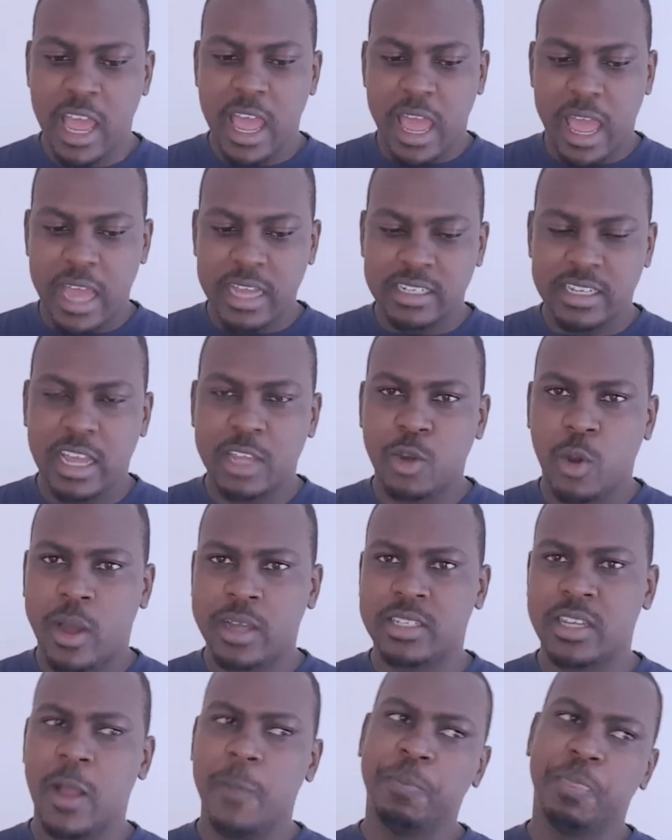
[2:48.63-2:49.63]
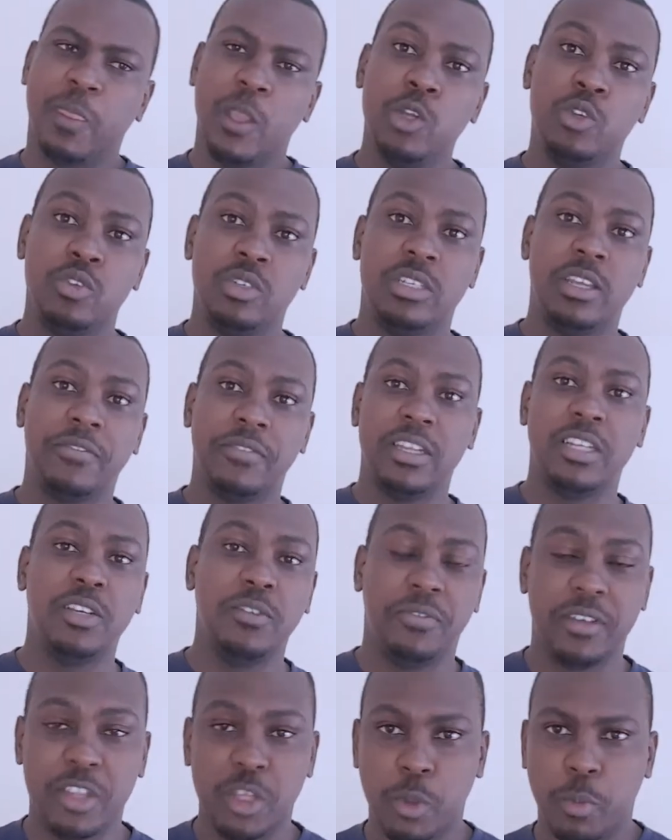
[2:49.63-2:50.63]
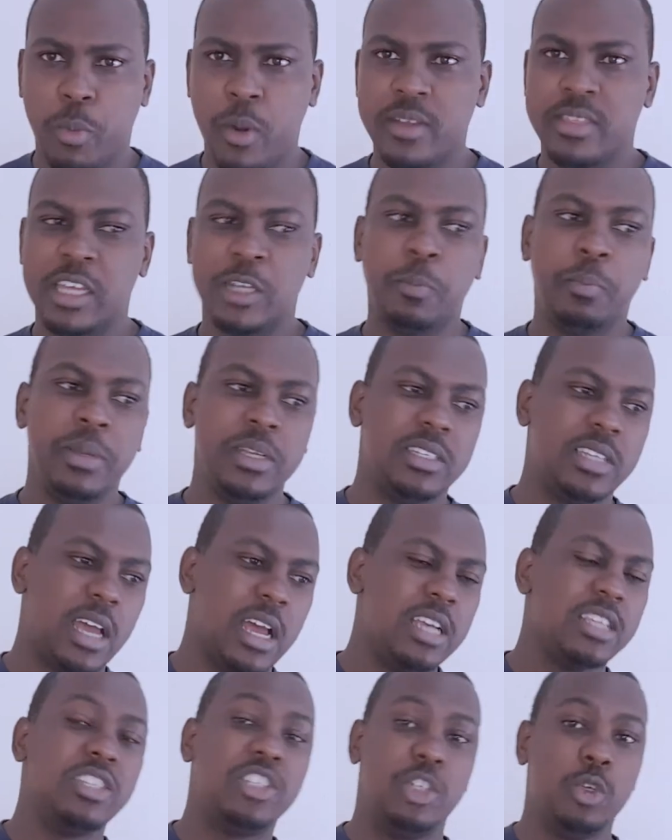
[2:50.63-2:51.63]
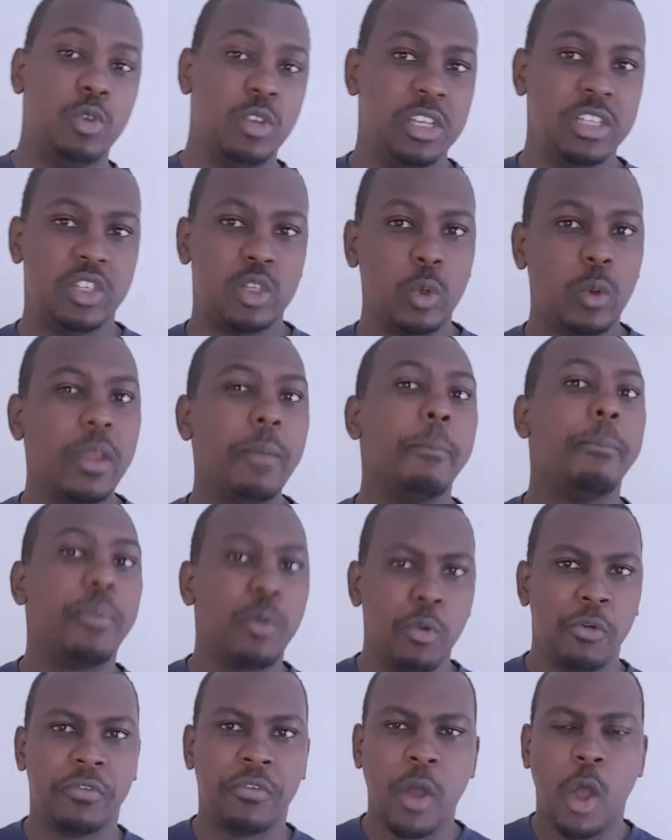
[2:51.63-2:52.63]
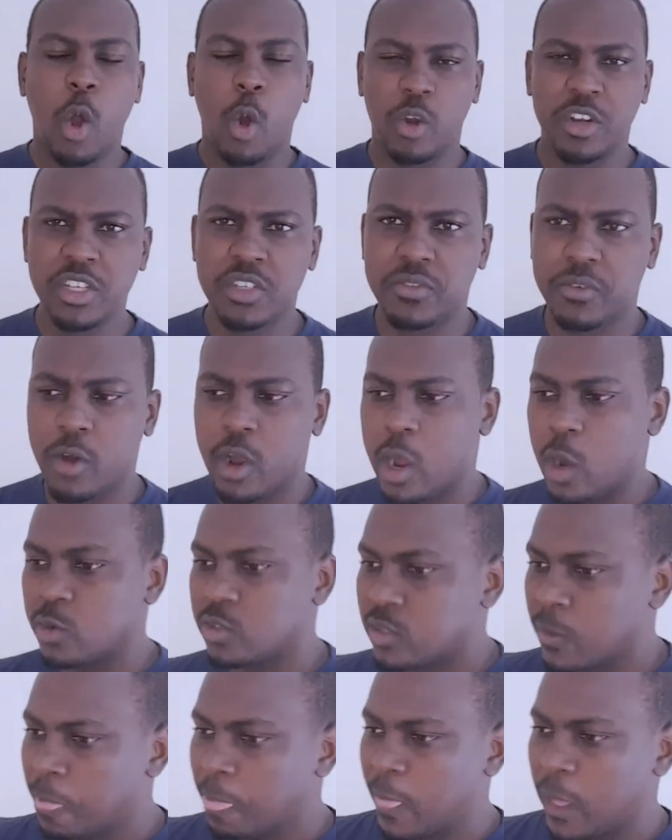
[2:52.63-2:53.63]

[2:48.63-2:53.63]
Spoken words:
And I know that it would definitely further the point that Peter still needs to improve on his vocals.